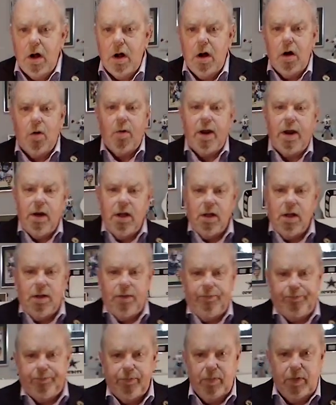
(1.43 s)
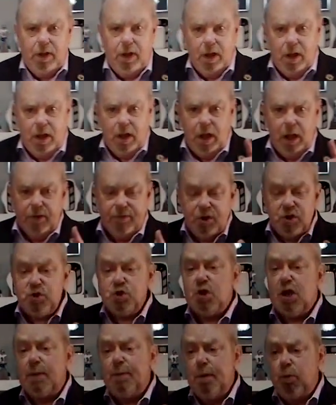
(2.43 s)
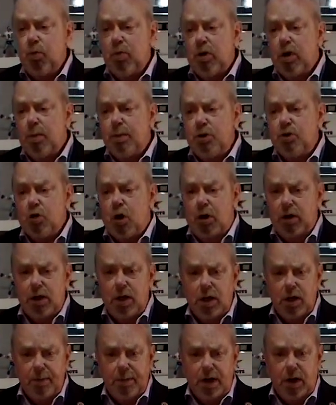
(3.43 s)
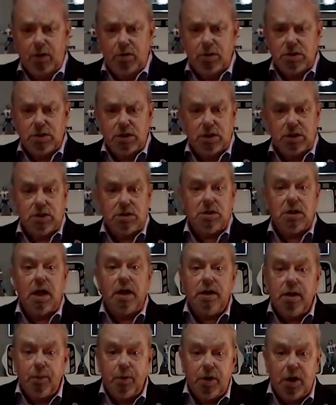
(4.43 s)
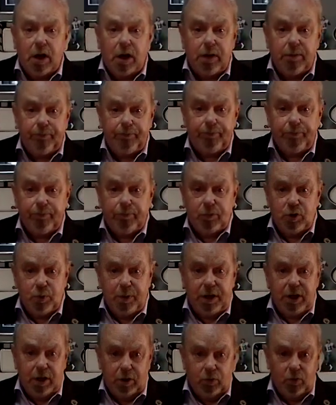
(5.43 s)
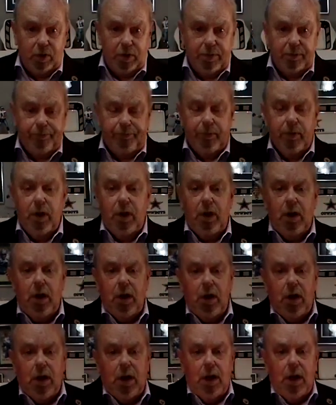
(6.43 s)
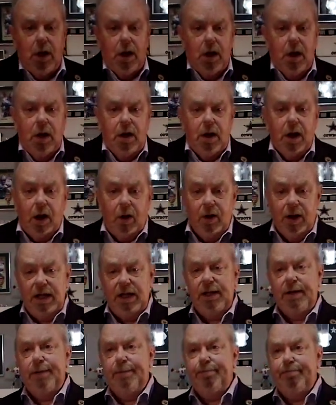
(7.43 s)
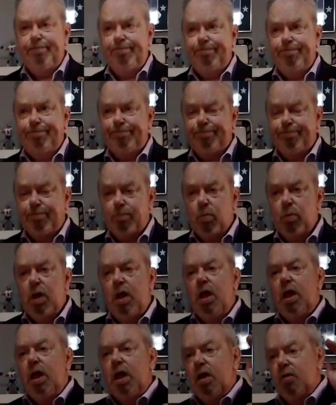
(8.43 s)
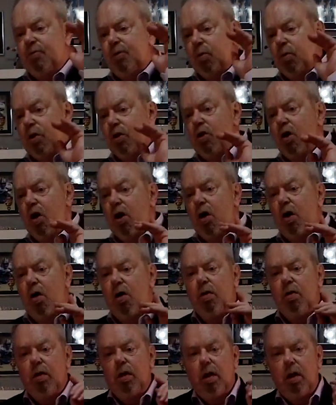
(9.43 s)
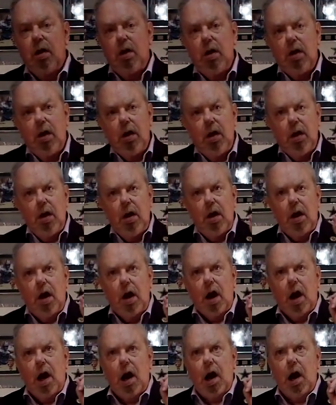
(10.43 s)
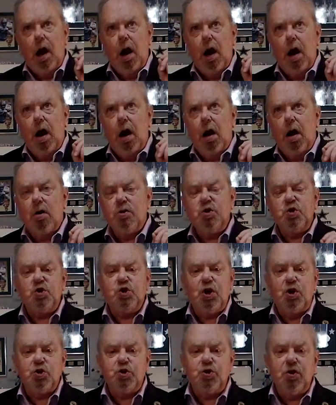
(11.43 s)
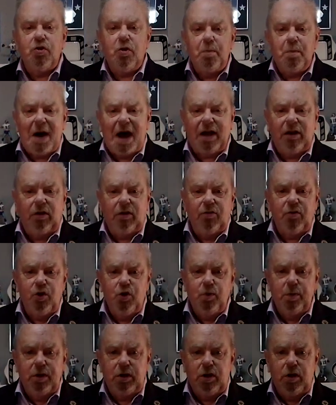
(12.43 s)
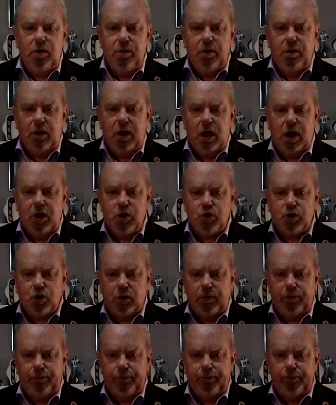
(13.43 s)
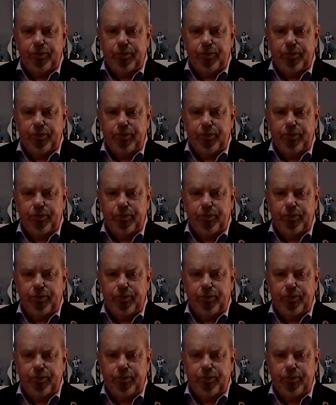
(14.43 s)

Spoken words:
All right, in this segment, we're going to be talking about slide number 9 to begin with. Now, if you recall our discussion of the model of human communication,